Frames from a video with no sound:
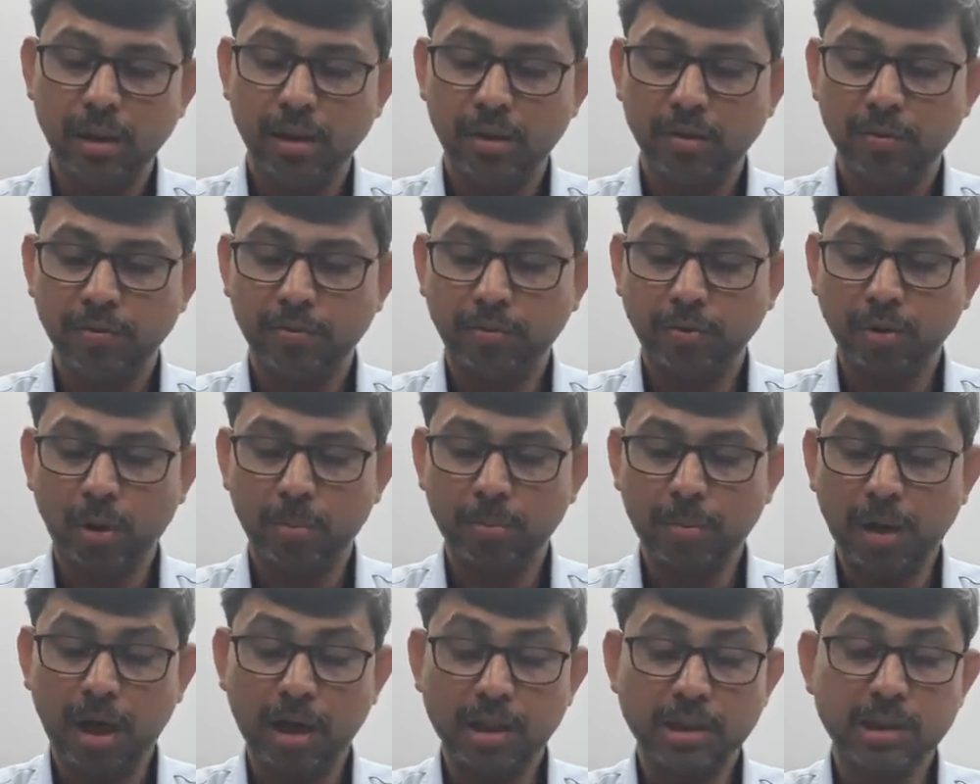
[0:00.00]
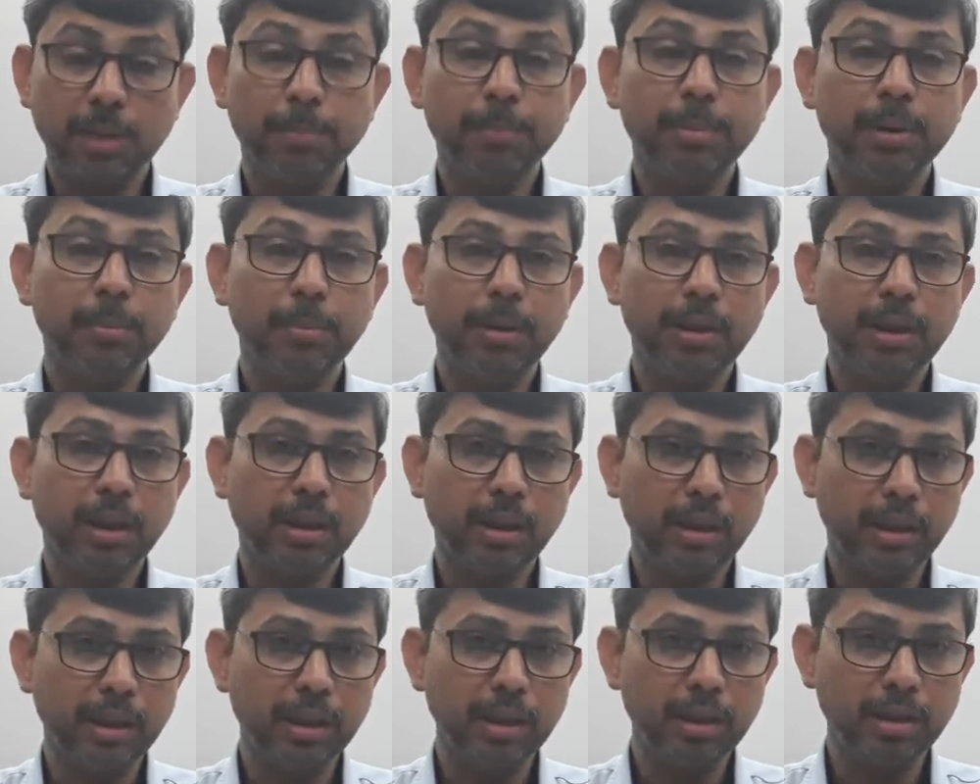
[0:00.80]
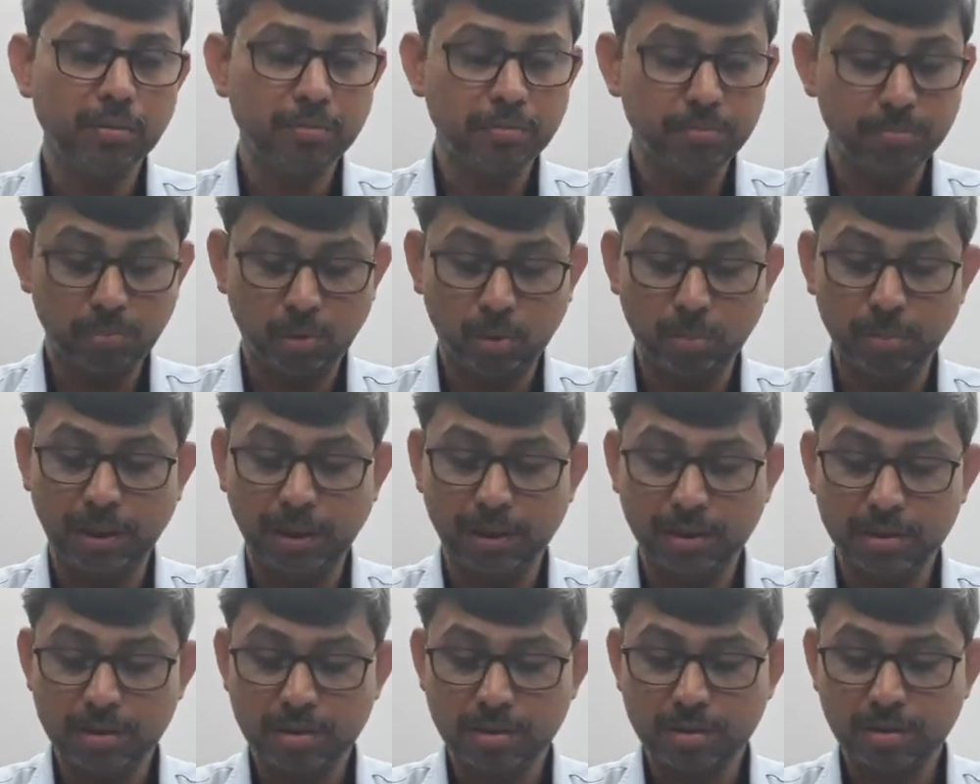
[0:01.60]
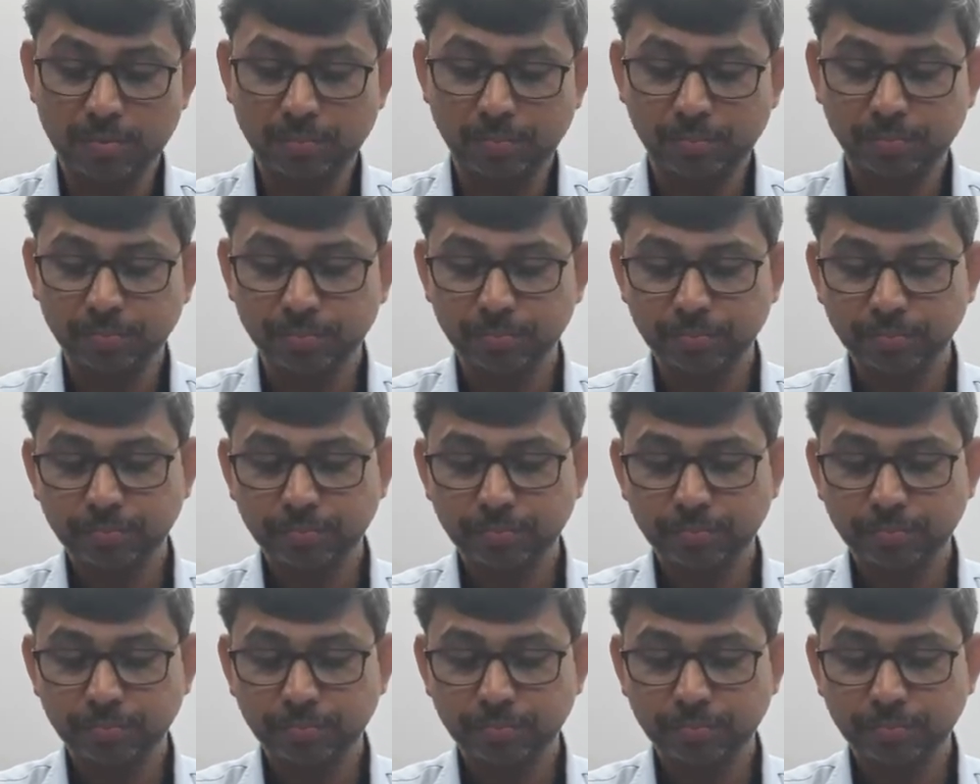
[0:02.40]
from our supplementary reader moments.